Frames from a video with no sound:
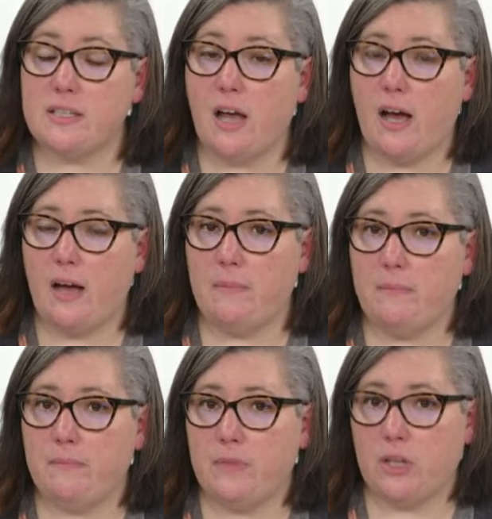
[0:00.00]

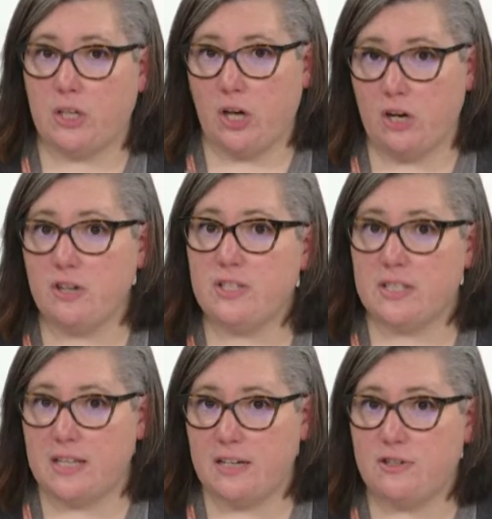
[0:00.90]
um, the garter
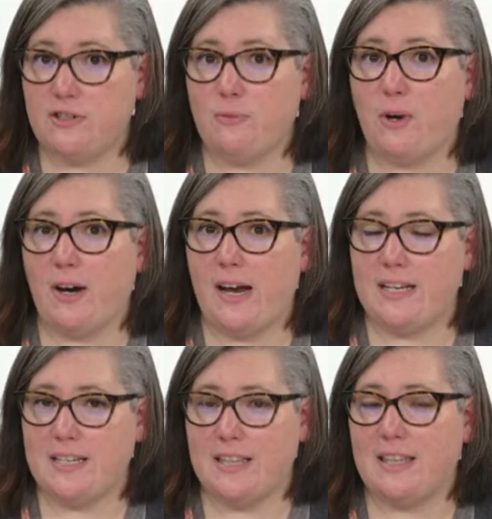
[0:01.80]
stitch where I
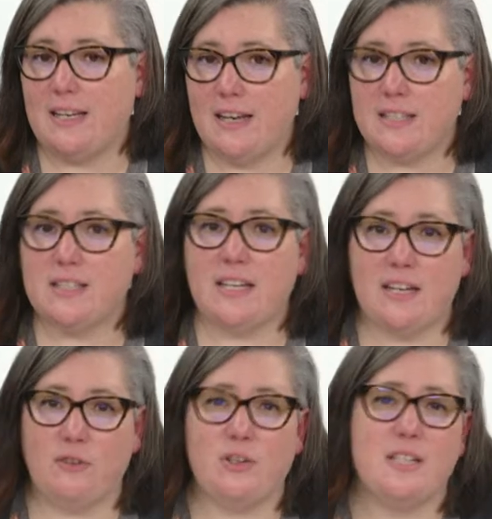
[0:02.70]
did the knits and
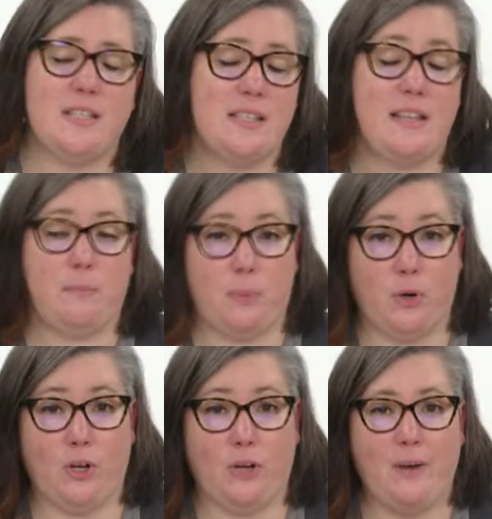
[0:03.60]
increases and then
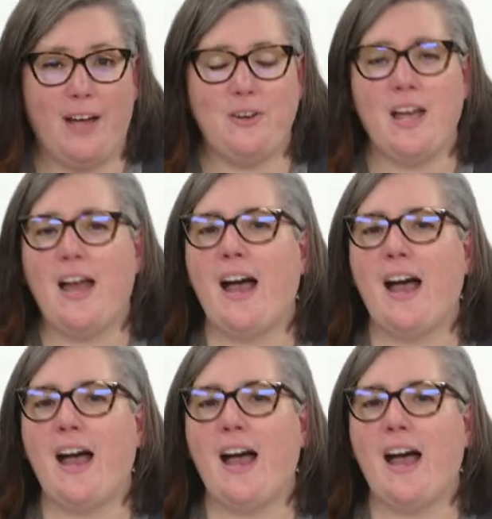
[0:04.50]
purl around,